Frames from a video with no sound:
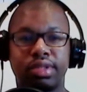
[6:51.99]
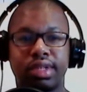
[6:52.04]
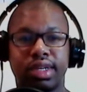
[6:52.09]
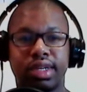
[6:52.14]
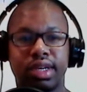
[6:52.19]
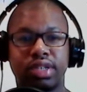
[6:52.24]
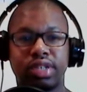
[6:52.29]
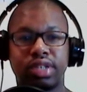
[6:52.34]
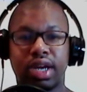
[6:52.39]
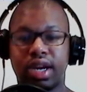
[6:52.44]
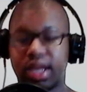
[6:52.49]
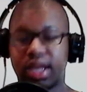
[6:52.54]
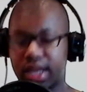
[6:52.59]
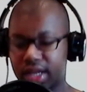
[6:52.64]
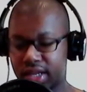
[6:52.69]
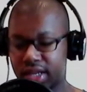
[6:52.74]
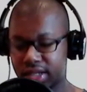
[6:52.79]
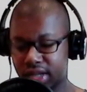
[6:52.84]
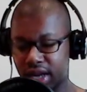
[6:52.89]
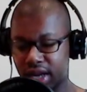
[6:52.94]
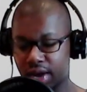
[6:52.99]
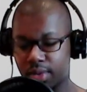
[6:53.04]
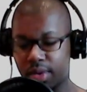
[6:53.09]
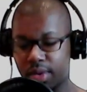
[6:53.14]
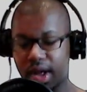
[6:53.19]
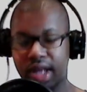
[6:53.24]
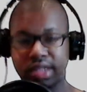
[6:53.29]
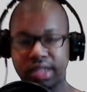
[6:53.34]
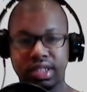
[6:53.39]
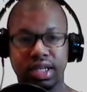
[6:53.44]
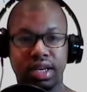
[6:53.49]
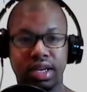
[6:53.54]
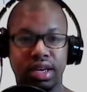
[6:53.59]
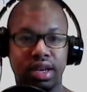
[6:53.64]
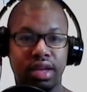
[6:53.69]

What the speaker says: that they're trying to get Deshaun Watson,